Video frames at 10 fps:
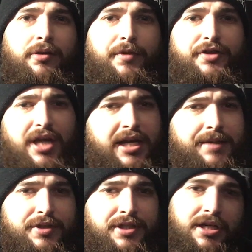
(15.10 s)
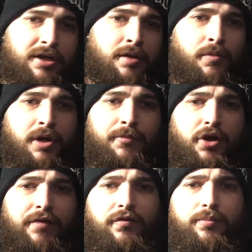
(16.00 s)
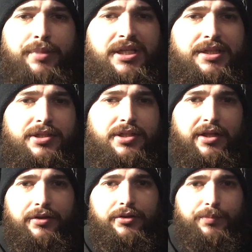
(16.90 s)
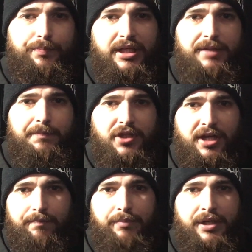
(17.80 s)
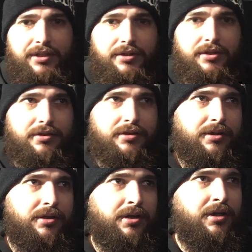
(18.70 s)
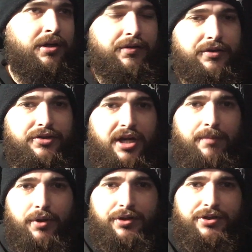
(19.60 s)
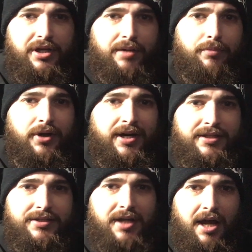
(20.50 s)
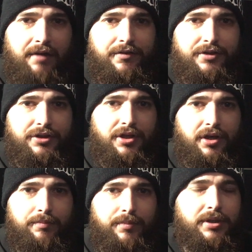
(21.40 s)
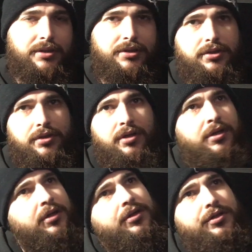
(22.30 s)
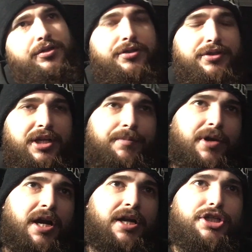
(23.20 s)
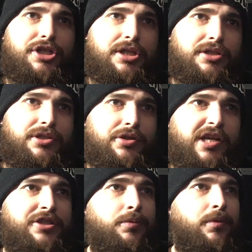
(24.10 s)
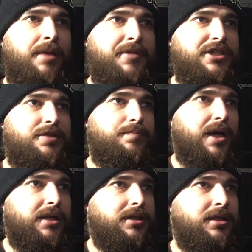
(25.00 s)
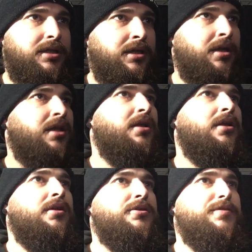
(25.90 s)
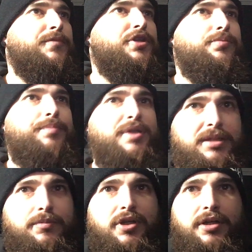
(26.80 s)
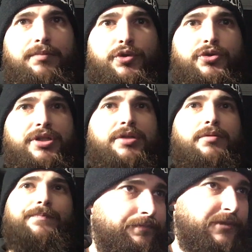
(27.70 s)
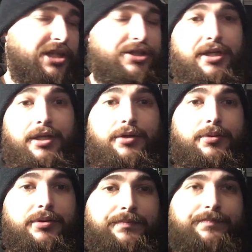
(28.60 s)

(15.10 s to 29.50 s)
Because I keep seeing him when I'm looking for beats, like little peep type beats. There's like a bunch like Brennan Savage type beats. It's the same kind of shit. So that's what I'm expecting. Some little peep type music. Let's get into it.